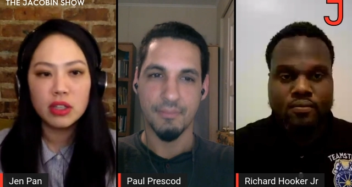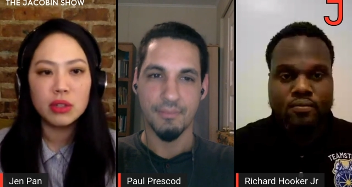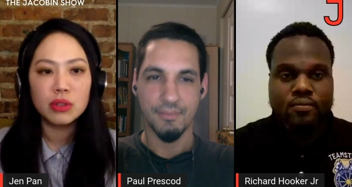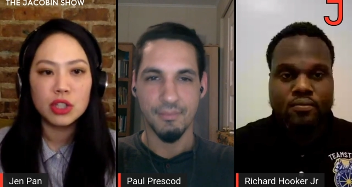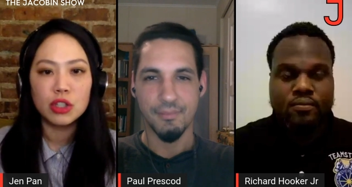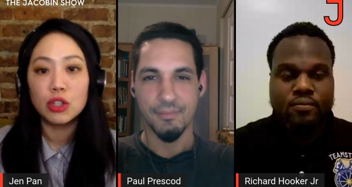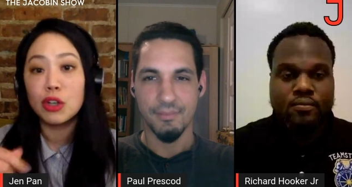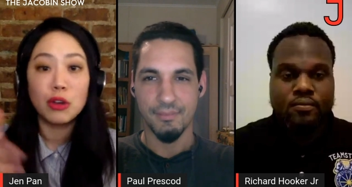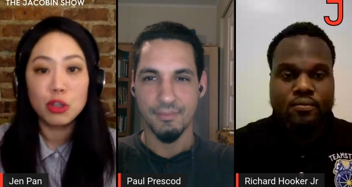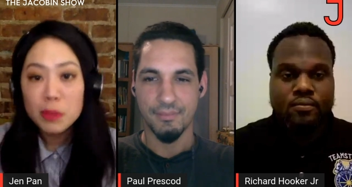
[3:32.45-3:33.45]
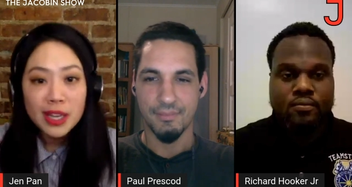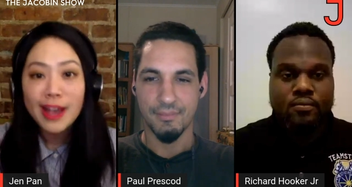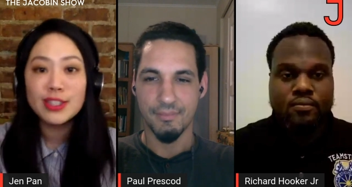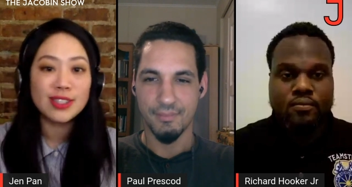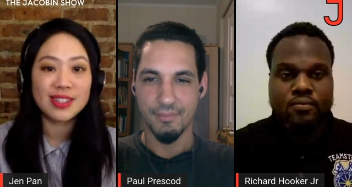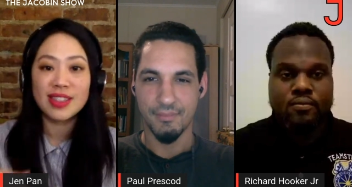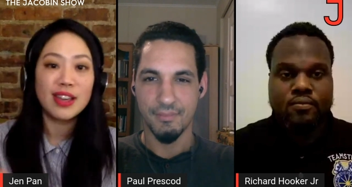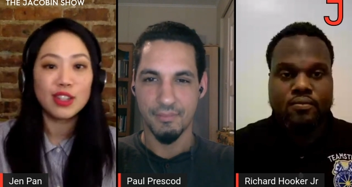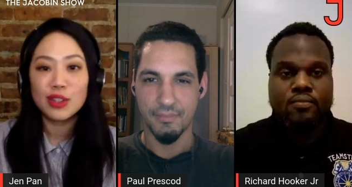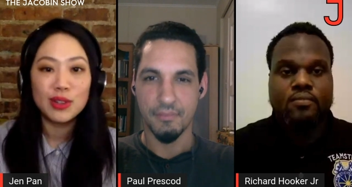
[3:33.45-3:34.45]
Speaker 1: you, you know, UPS,
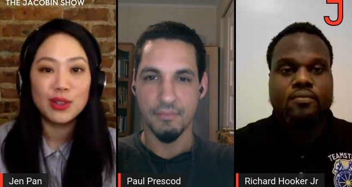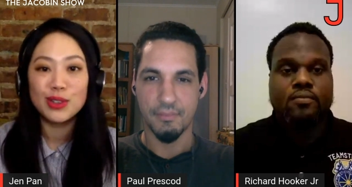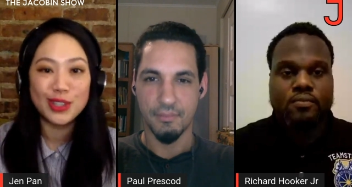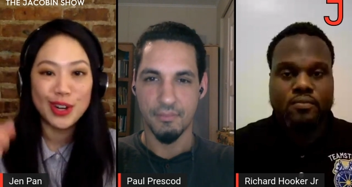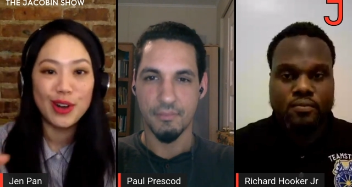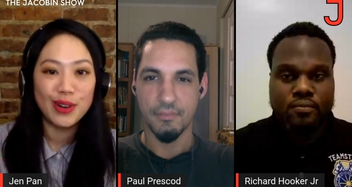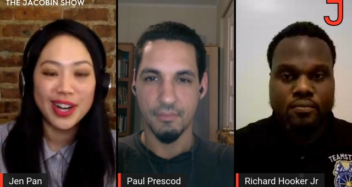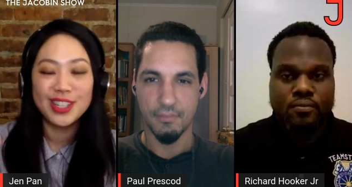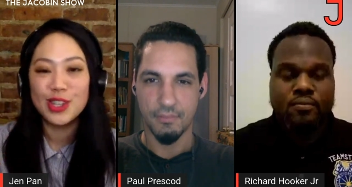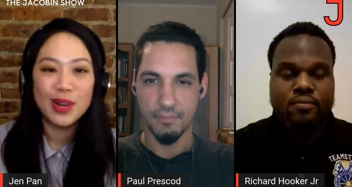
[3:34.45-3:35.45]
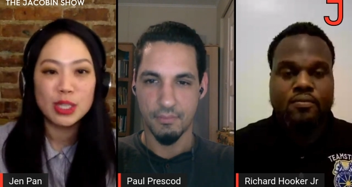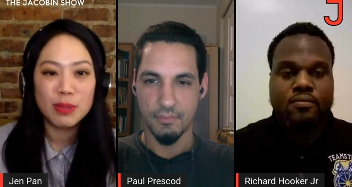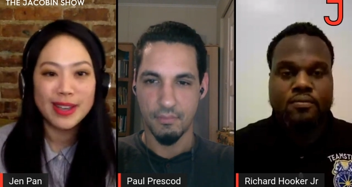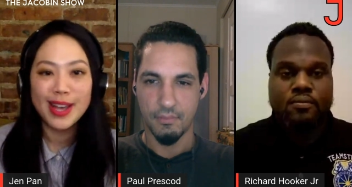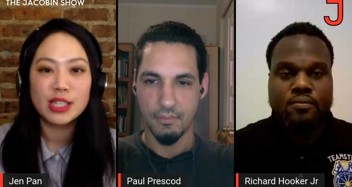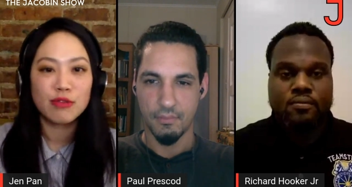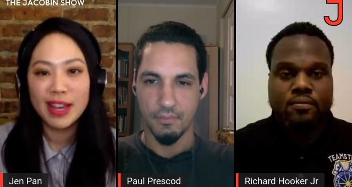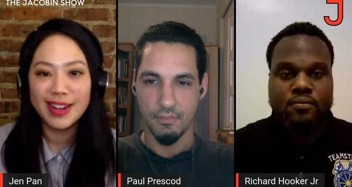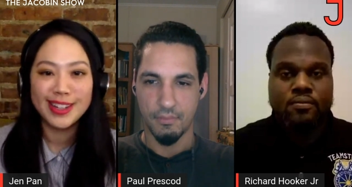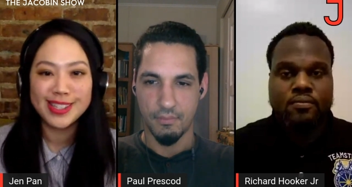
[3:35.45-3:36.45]
thank you, you know, USPS,
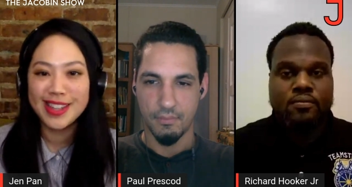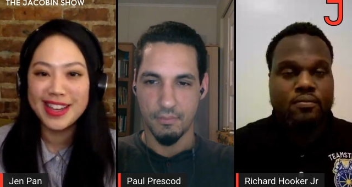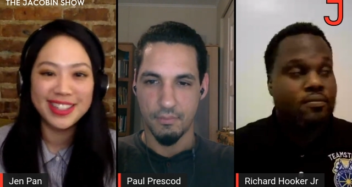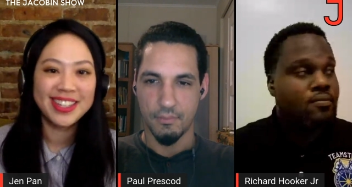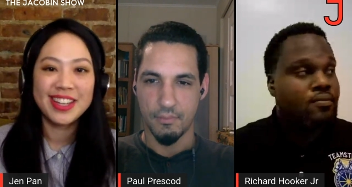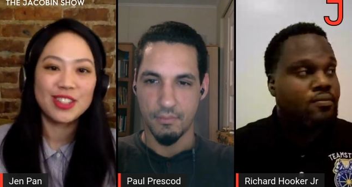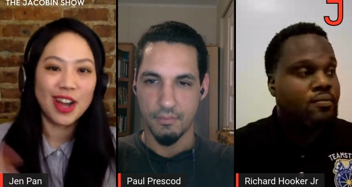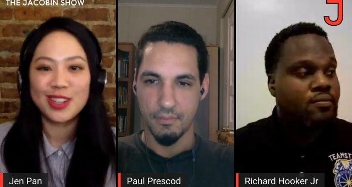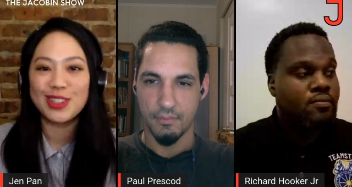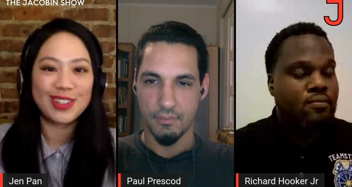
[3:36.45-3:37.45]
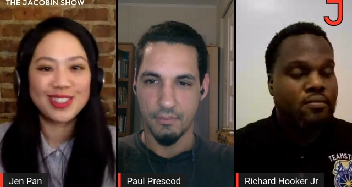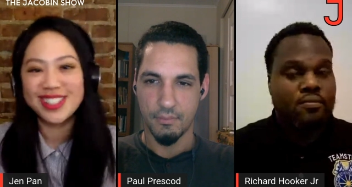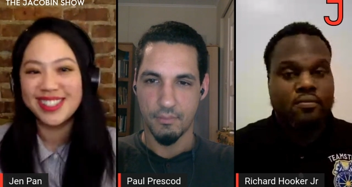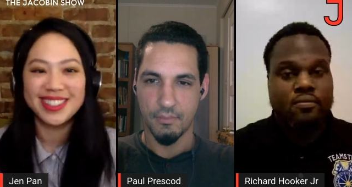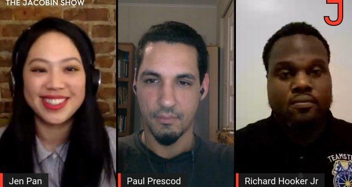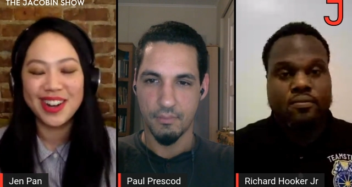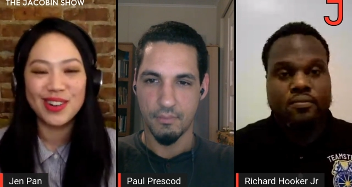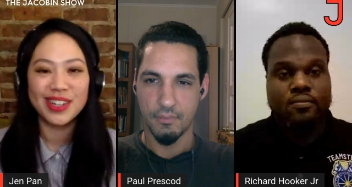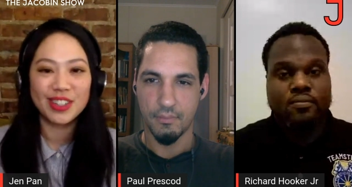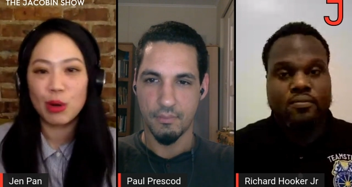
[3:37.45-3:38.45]
FedEx, like doctors, you
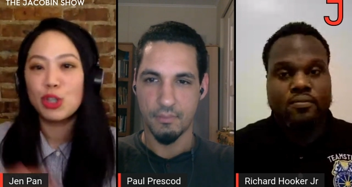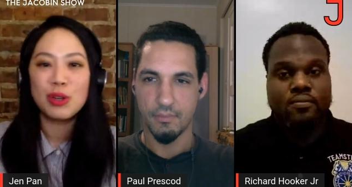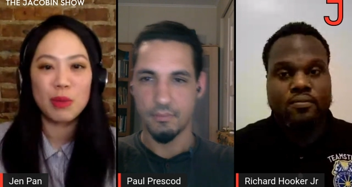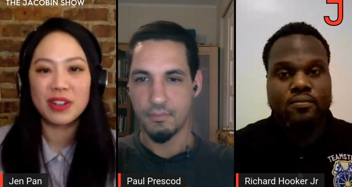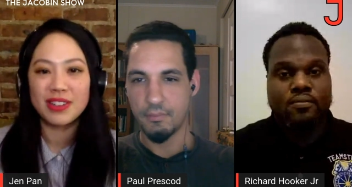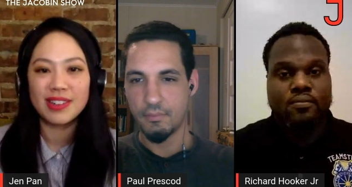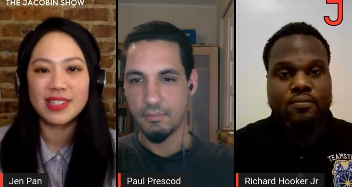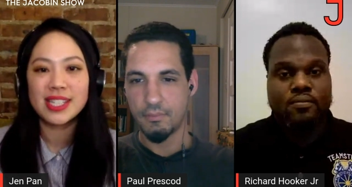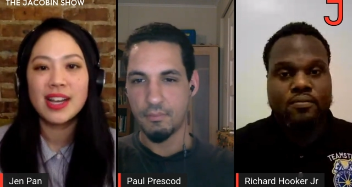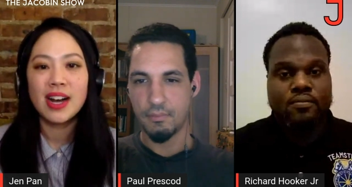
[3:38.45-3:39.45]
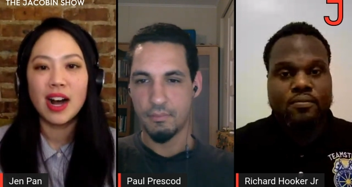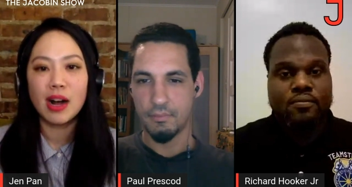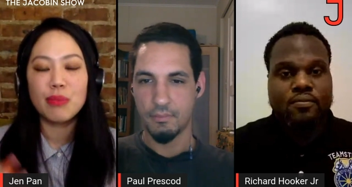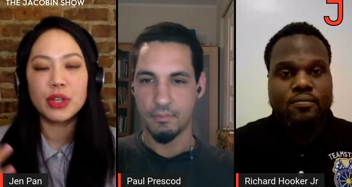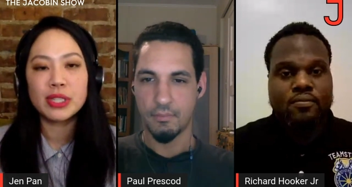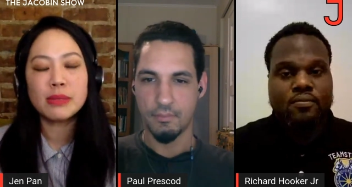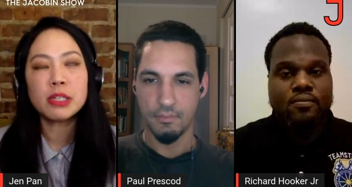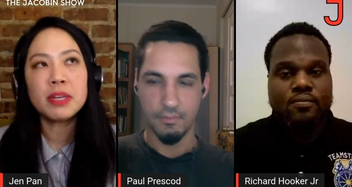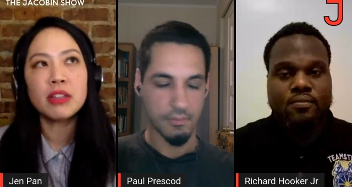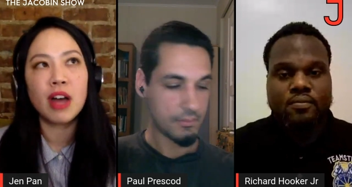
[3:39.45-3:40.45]
know, grocery workers. There seems
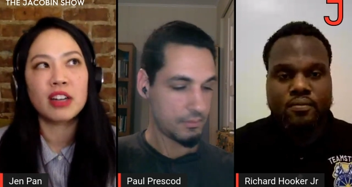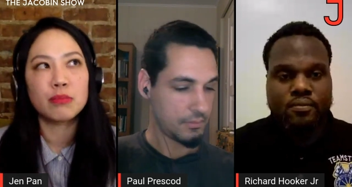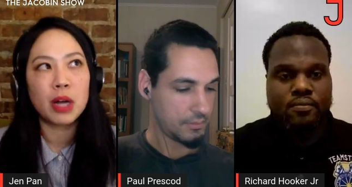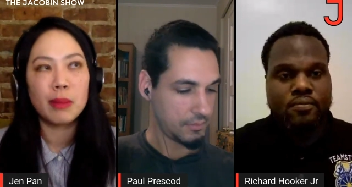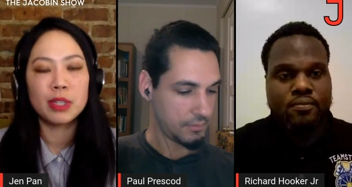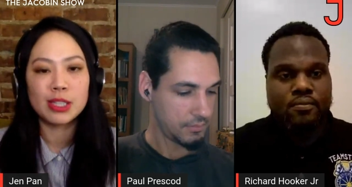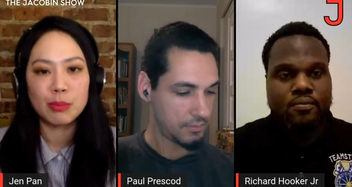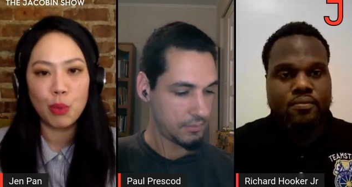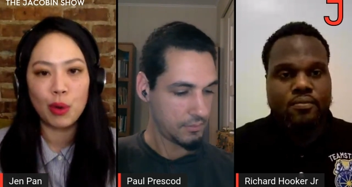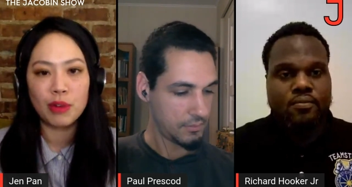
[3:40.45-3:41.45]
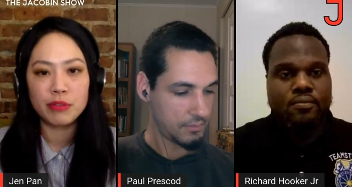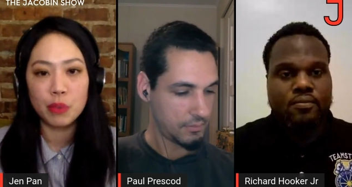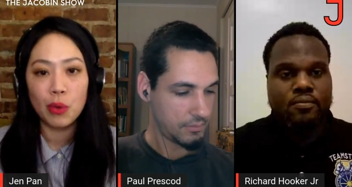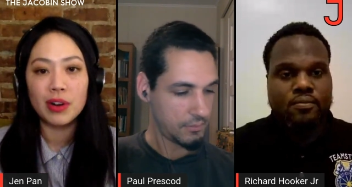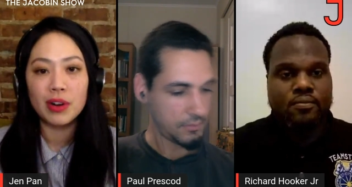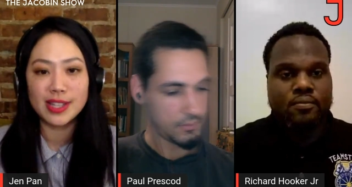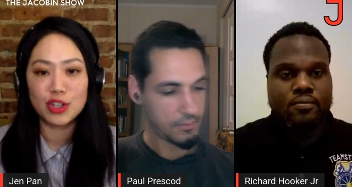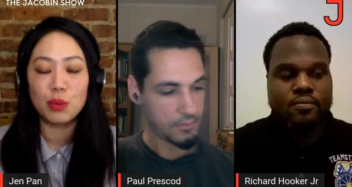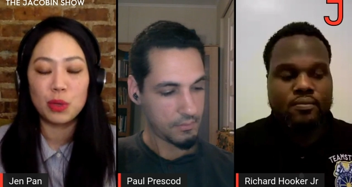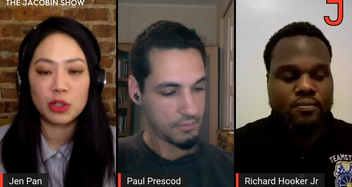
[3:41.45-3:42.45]
to be a lot of public support for
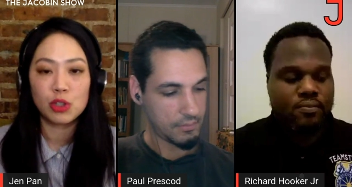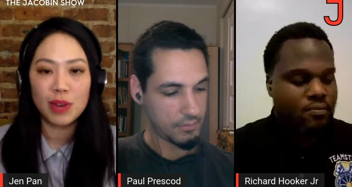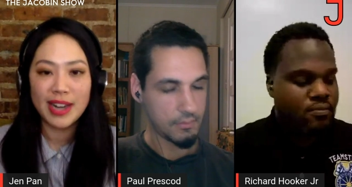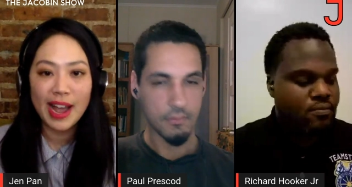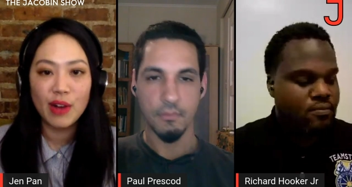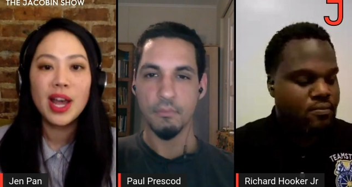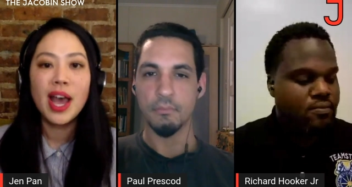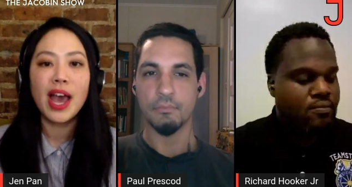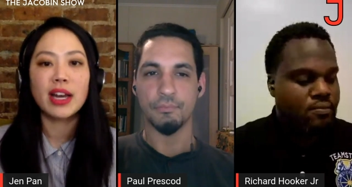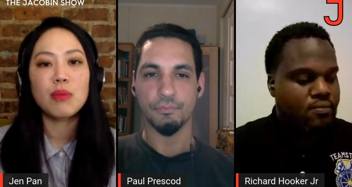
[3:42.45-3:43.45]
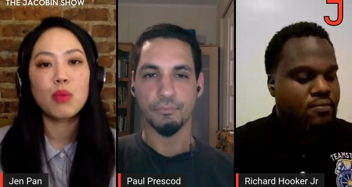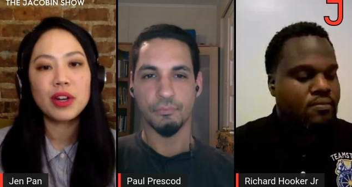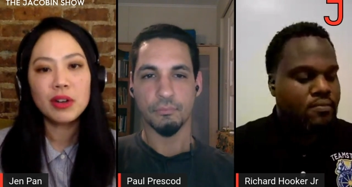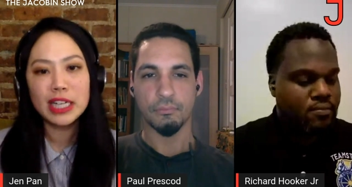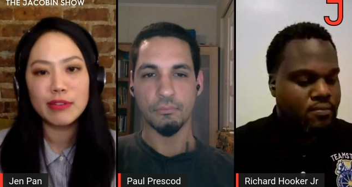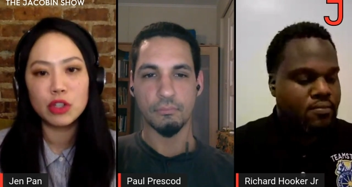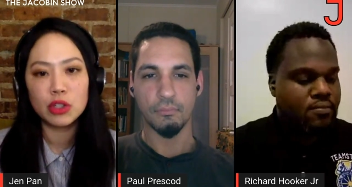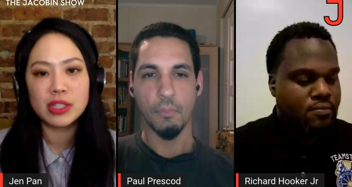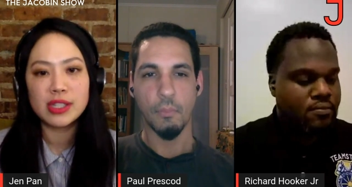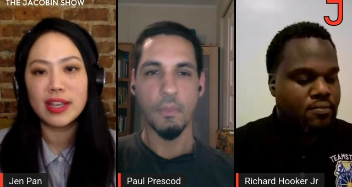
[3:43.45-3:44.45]
essential workers right now. And I'm wondering if you're
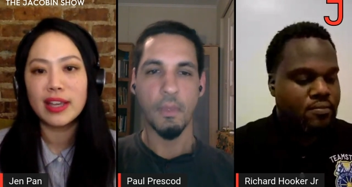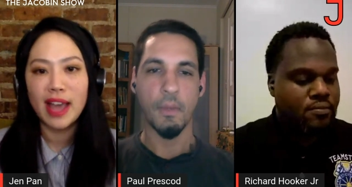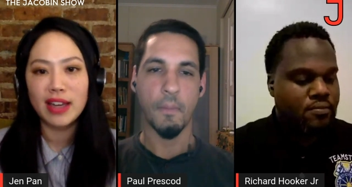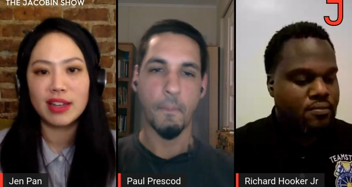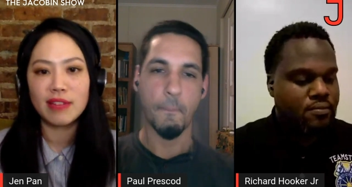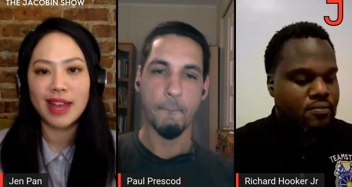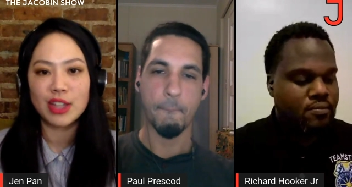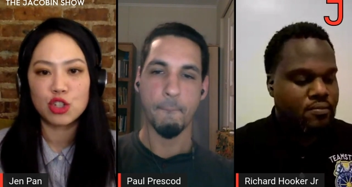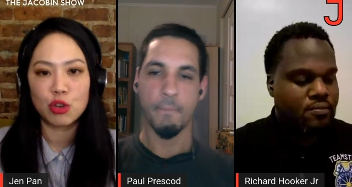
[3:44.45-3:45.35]
seeing any of that